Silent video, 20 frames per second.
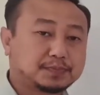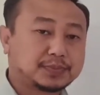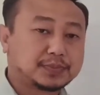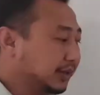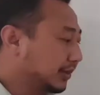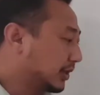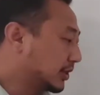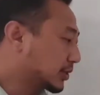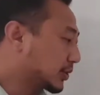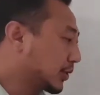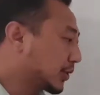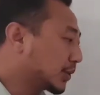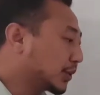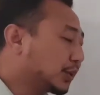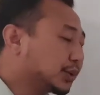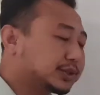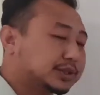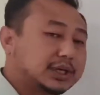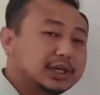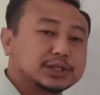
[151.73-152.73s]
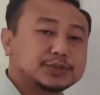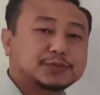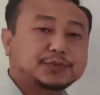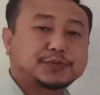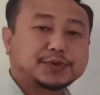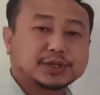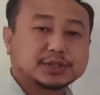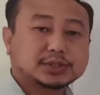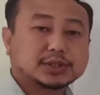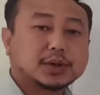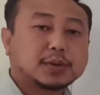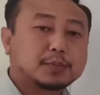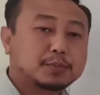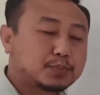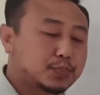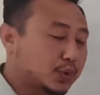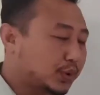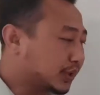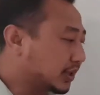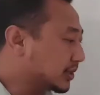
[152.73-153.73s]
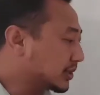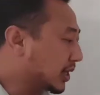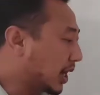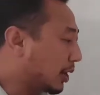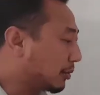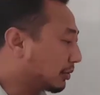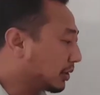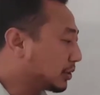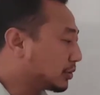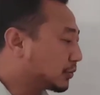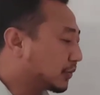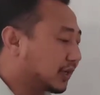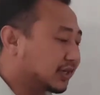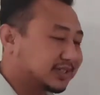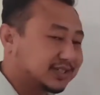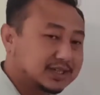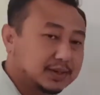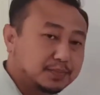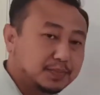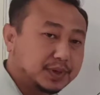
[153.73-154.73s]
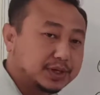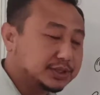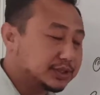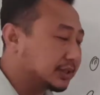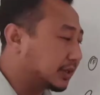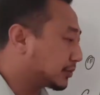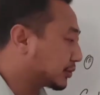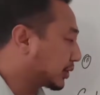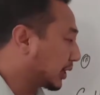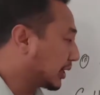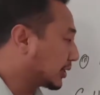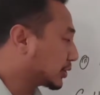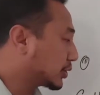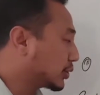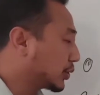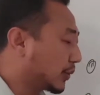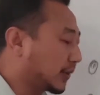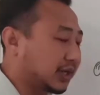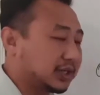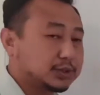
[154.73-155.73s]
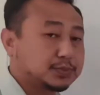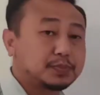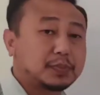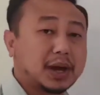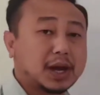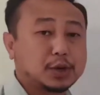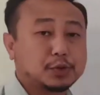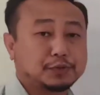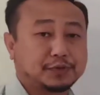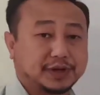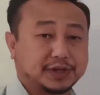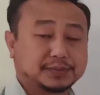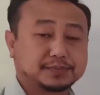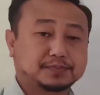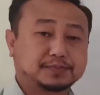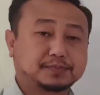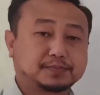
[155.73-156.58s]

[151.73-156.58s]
This glucose is first broken down into a simpler substance known as pyruvate.